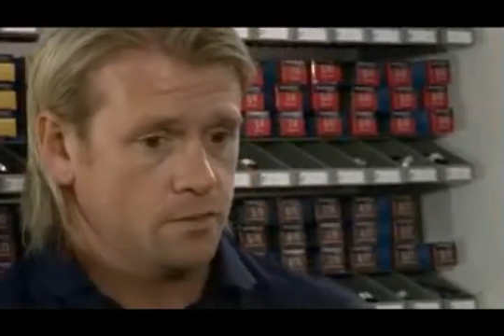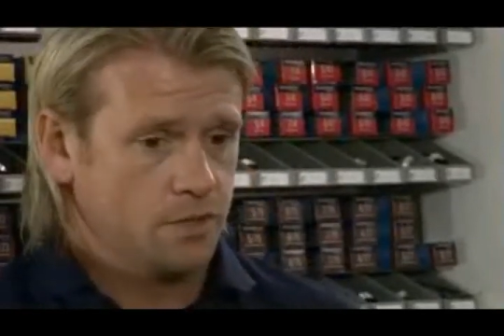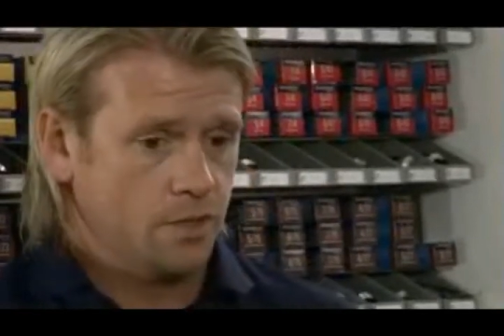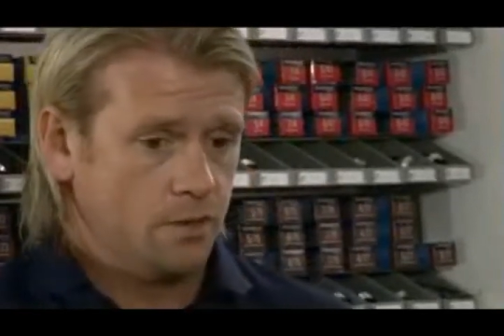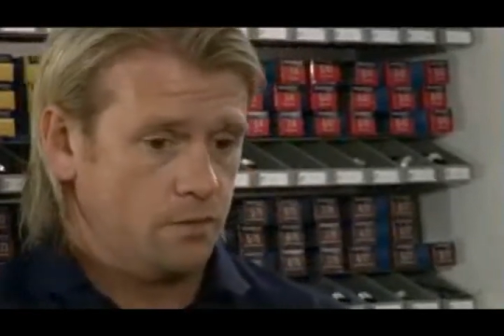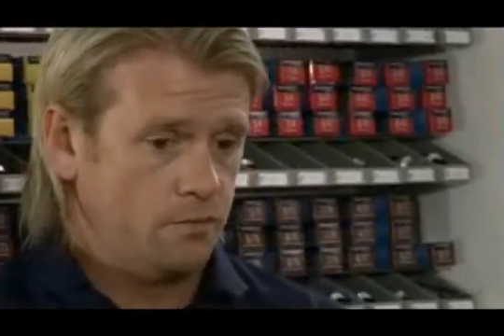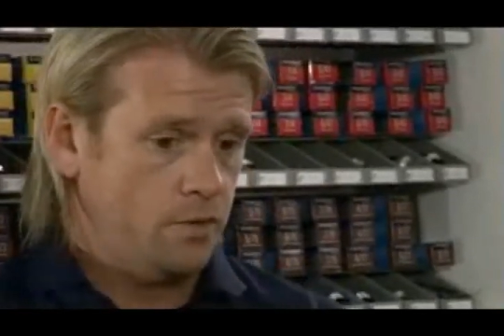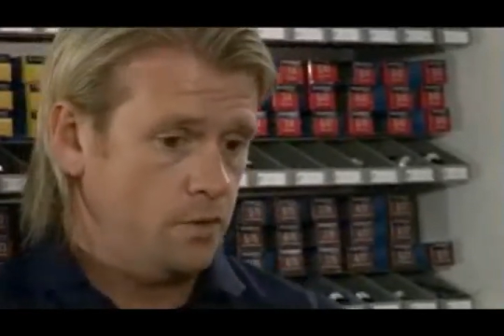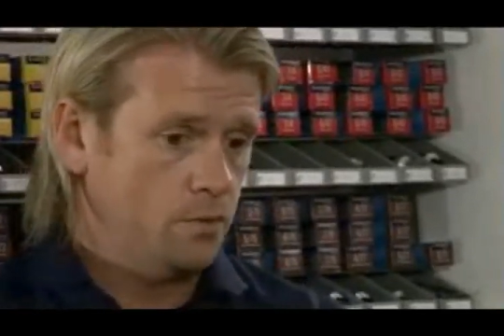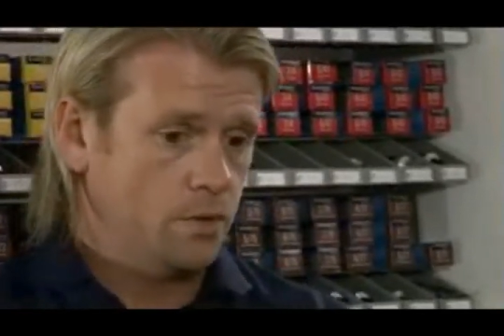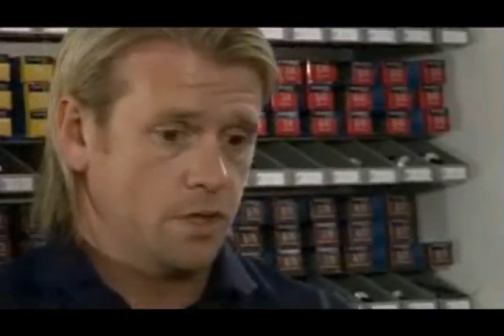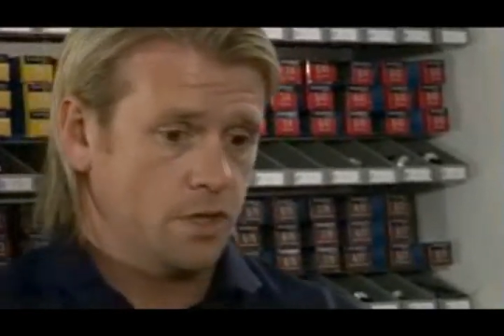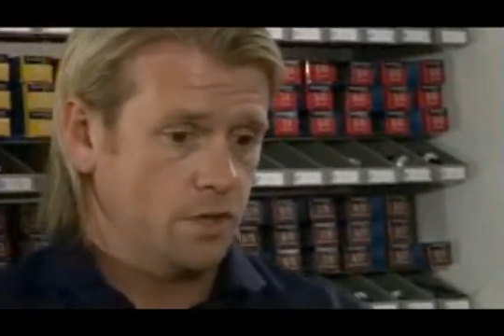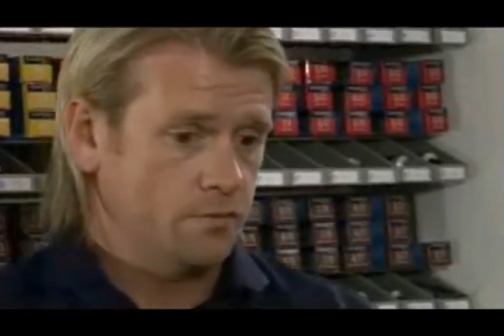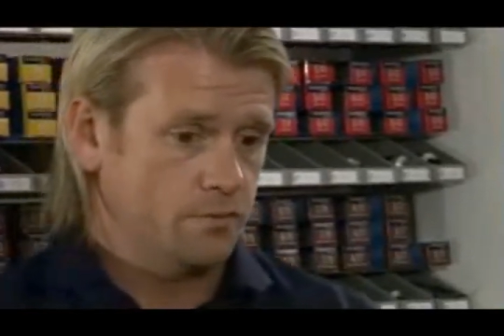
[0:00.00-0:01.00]
so if you
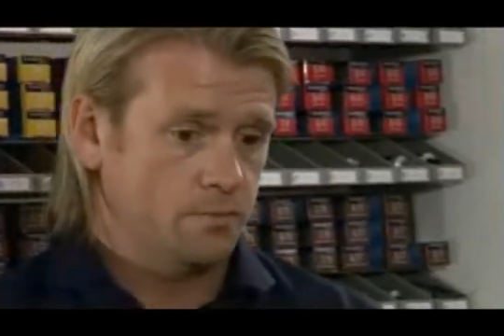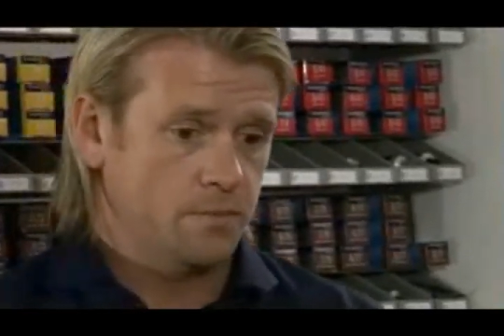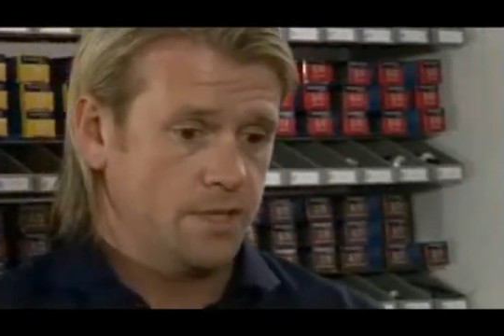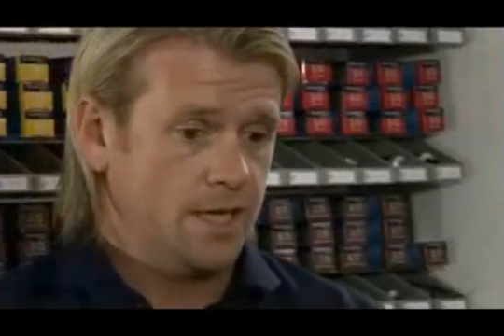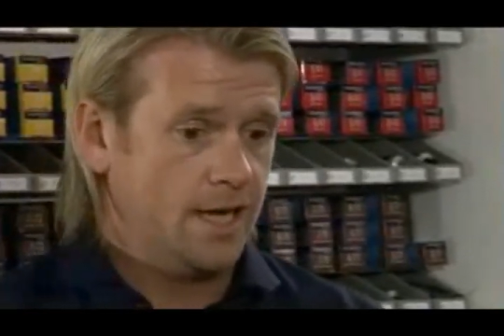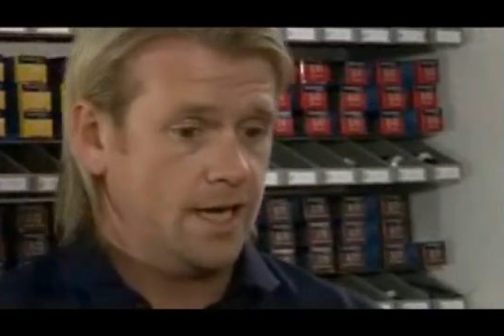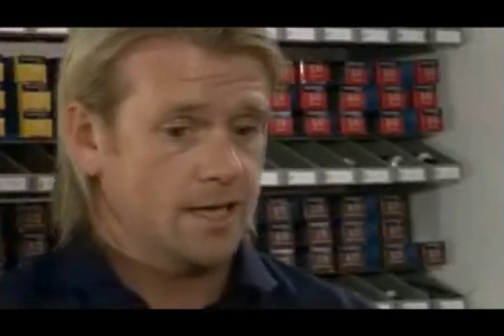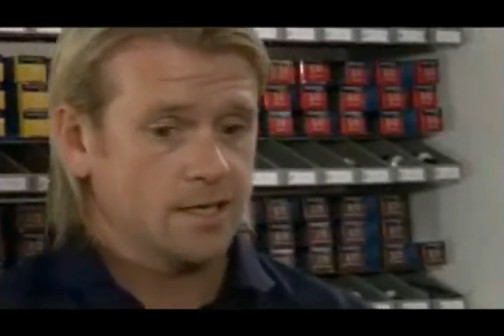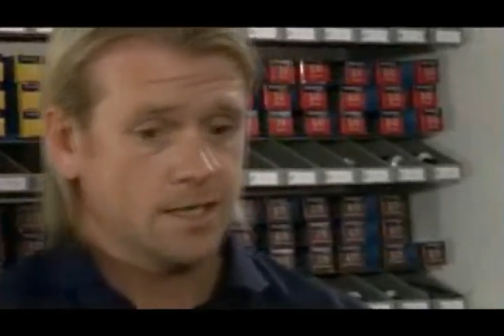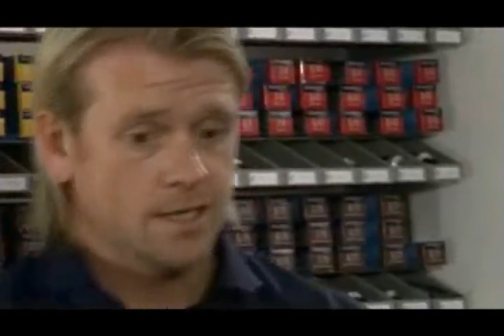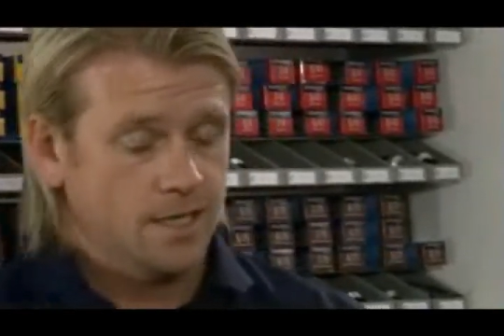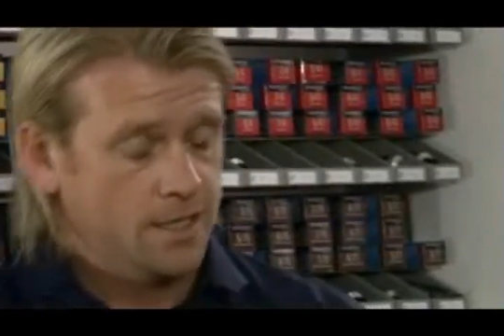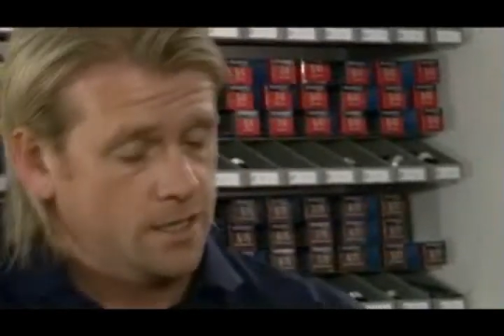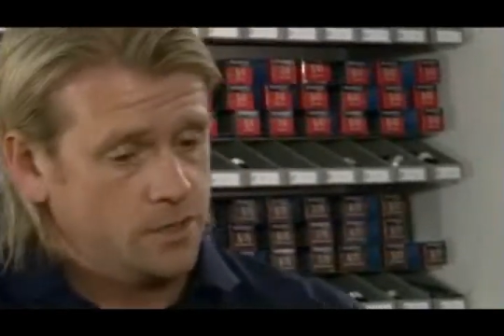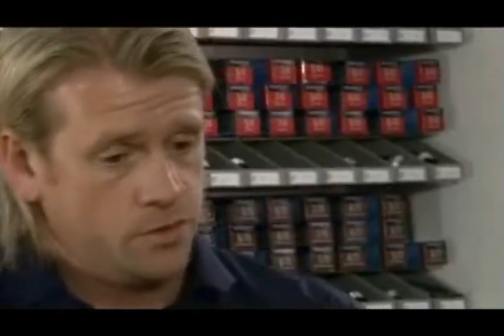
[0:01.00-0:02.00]
want to go from dark
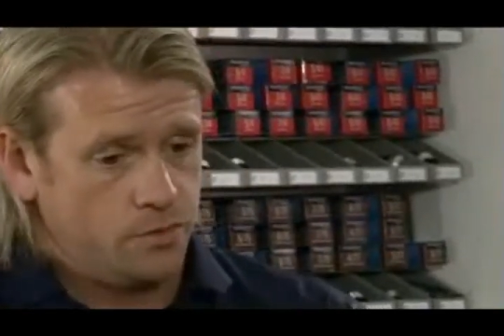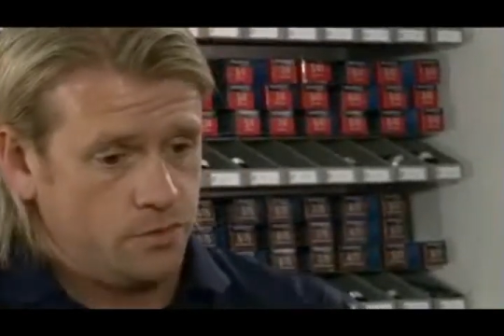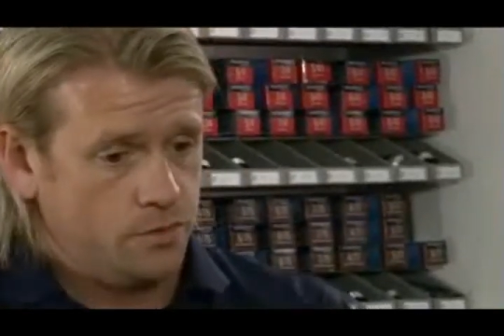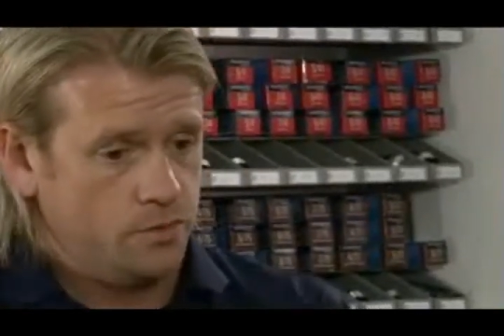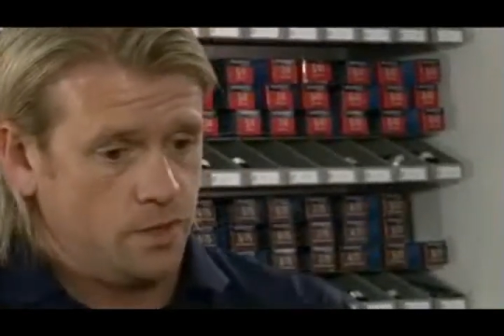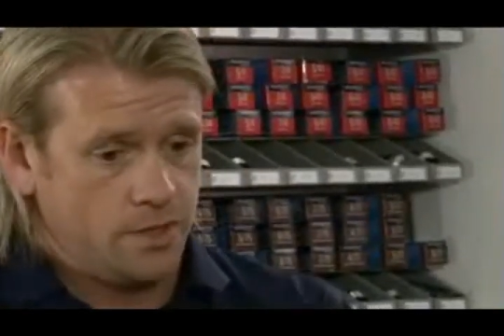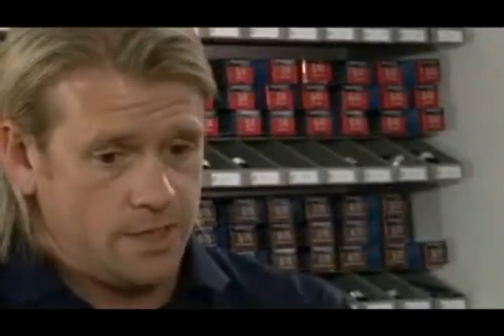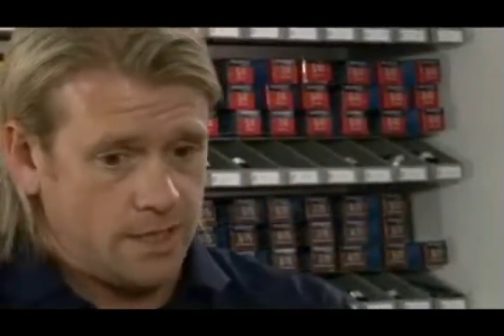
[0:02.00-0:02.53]
to